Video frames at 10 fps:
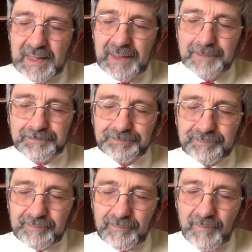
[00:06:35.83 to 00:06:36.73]

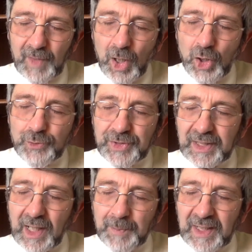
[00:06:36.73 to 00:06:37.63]
uh, over the
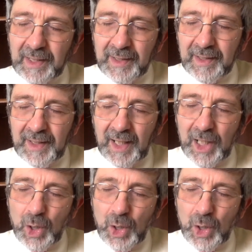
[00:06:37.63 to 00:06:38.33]
coming uh,